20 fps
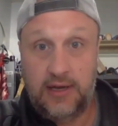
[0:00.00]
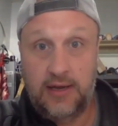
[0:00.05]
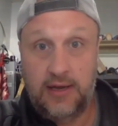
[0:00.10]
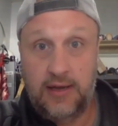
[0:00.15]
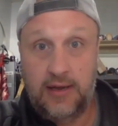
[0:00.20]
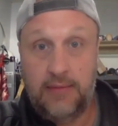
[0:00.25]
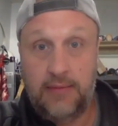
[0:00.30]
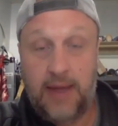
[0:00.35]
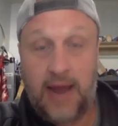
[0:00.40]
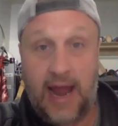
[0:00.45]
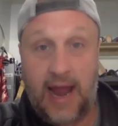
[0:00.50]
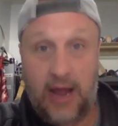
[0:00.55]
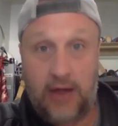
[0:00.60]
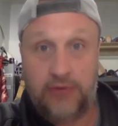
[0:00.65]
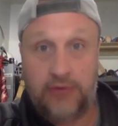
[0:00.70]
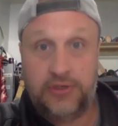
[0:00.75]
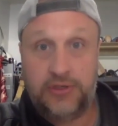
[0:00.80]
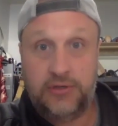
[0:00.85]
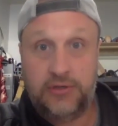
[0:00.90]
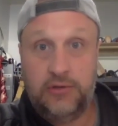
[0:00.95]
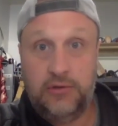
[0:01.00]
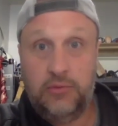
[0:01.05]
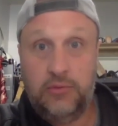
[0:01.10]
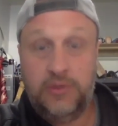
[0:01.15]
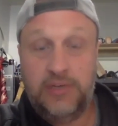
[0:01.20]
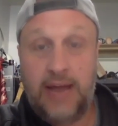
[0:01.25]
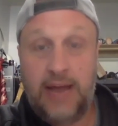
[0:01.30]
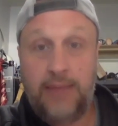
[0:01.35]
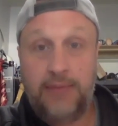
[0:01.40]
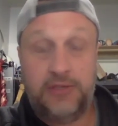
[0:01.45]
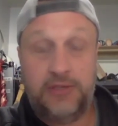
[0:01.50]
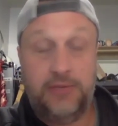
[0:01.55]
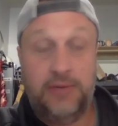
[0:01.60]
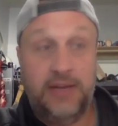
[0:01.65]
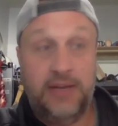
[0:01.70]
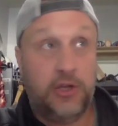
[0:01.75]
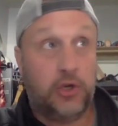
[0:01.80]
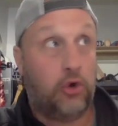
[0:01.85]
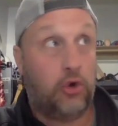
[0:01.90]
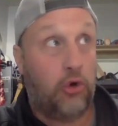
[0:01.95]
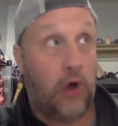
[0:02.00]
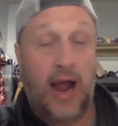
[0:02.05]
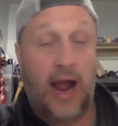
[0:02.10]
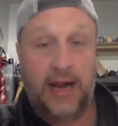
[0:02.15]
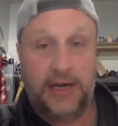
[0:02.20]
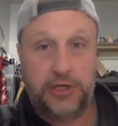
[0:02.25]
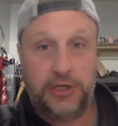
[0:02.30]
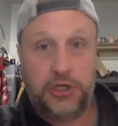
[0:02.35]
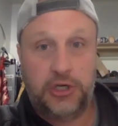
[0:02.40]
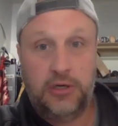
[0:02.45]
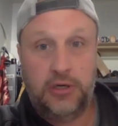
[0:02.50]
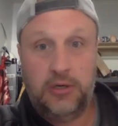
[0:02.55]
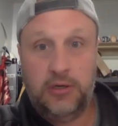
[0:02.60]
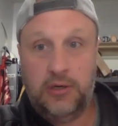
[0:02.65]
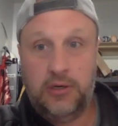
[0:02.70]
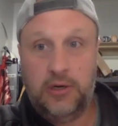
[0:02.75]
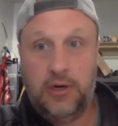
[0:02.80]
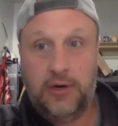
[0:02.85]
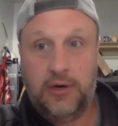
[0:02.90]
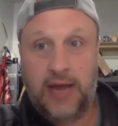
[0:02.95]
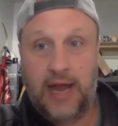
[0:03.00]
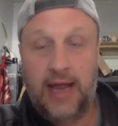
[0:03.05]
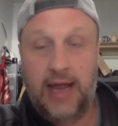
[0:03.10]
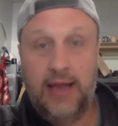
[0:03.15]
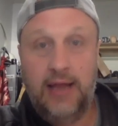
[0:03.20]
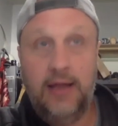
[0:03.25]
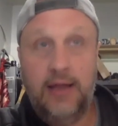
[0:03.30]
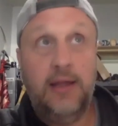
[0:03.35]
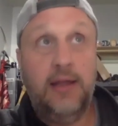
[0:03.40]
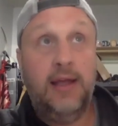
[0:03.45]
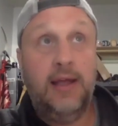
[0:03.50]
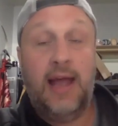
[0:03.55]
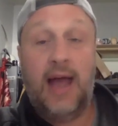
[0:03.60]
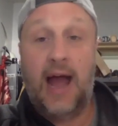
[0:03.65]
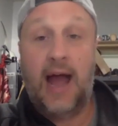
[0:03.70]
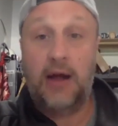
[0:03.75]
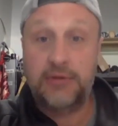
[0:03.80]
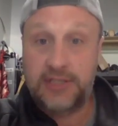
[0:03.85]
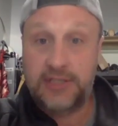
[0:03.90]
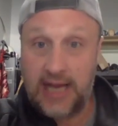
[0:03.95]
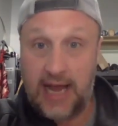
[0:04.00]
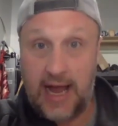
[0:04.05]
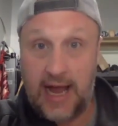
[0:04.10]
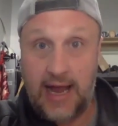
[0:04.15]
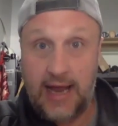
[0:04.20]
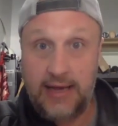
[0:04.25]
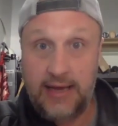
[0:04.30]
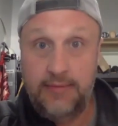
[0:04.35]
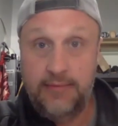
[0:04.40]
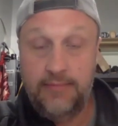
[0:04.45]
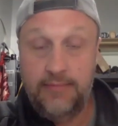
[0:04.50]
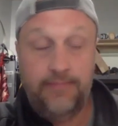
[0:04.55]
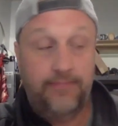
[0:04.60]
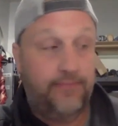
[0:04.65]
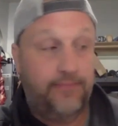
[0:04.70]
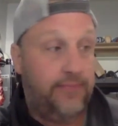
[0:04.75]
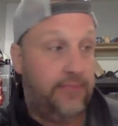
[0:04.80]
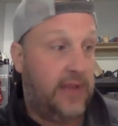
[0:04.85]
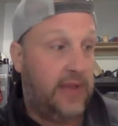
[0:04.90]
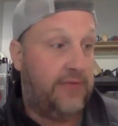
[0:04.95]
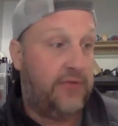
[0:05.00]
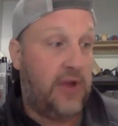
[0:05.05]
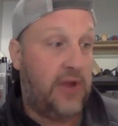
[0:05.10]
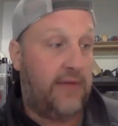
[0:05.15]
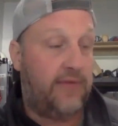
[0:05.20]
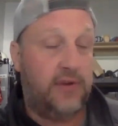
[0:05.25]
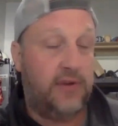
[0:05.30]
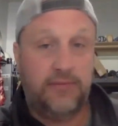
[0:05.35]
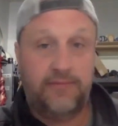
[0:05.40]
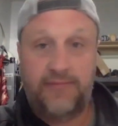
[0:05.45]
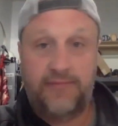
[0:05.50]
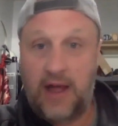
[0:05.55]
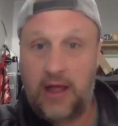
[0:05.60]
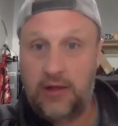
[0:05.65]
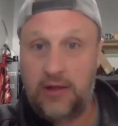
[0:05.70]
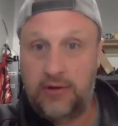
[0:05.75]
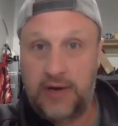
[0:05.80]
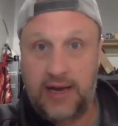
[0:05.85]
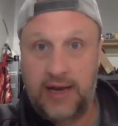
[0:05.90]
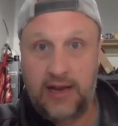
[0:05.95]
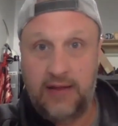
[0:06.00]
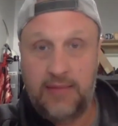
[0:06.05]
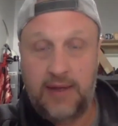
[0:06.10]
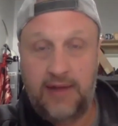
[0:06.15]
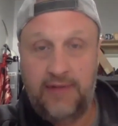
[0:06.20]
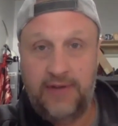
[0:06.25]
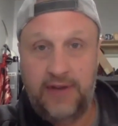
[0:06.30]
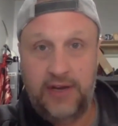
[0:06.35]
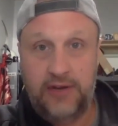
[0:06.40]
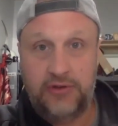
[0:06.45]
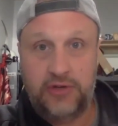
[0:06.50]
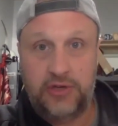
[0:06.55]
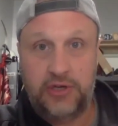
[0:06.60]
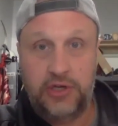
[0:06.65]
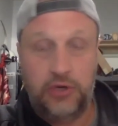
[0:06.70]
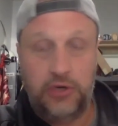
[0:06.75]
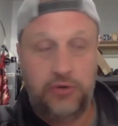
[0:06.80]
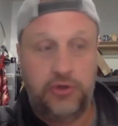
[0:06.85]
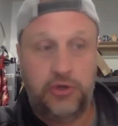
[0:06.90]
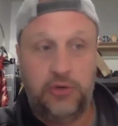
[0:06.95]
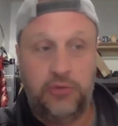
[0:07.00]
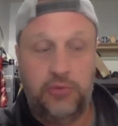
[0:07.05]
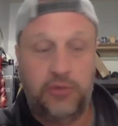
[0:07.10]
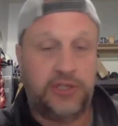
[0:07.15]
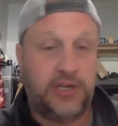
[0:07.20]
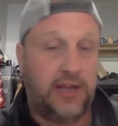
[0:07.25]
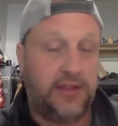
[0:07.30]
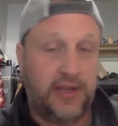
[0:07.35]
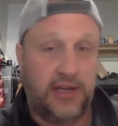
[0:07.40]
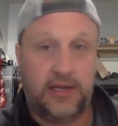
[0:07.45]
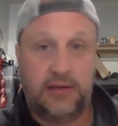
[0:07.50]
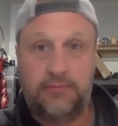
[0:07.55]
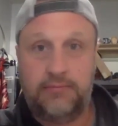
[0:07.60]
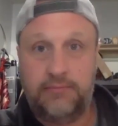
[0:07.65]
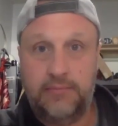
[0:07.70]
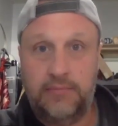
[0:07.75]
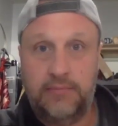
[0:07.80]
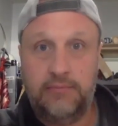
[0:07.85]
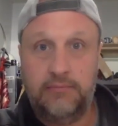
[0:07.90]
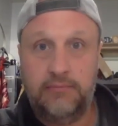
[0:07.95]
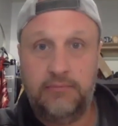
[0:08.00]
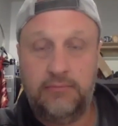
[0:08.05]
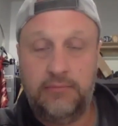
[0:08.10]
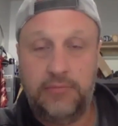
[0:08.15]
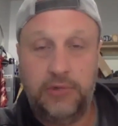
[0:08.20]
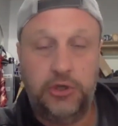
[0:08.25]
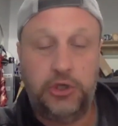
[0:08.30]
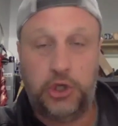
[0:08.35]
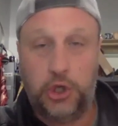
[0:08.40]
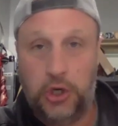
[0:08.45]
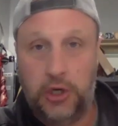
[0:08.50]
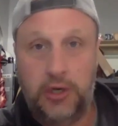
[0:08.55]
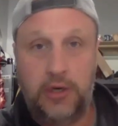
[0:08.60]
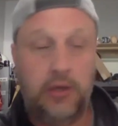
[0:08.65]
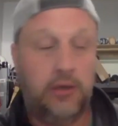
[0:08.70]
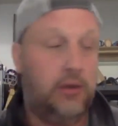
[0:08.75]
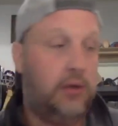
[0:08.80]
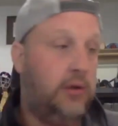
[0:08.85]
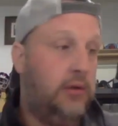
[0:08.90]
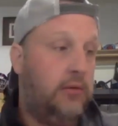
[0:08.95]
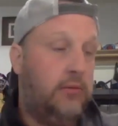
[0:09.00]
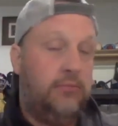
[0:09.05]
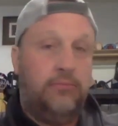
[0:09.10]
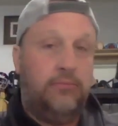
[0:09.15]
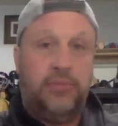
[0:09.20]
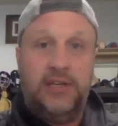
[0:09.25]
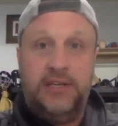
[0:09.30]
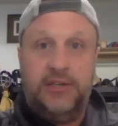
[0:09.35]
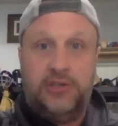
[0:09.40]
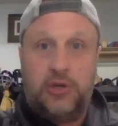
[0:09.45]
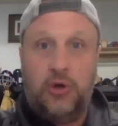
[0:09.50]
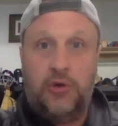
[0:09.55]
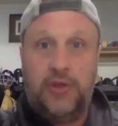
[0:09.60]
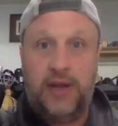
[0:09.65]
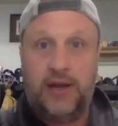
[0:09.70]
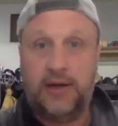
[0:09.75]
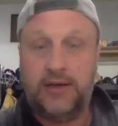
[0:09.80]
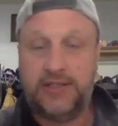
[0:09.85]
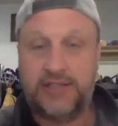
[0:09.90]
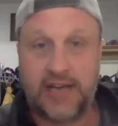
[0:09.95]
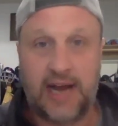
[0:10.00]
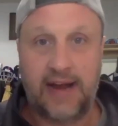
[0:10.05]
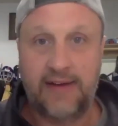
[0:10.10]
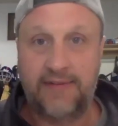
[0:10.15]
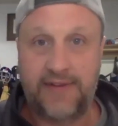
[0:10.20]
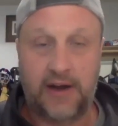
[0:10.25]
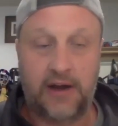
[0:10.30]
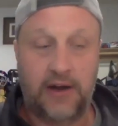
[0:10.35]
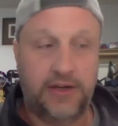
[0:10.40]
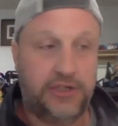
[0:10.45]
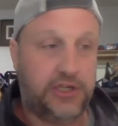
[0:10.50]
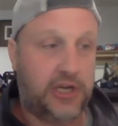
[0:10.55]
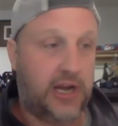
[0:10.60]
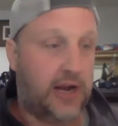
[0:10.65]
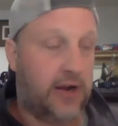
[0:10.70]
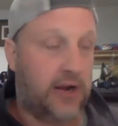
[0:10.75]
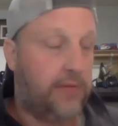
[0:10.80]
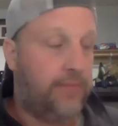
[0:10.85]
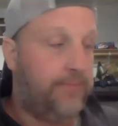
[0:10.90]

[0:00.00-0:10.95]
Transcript: in my house, which happens to be in the garage, okay? Outside, if you haven't followed any of my videos on YouTube, which I think you should, please go there. It's Sign Fairies channel.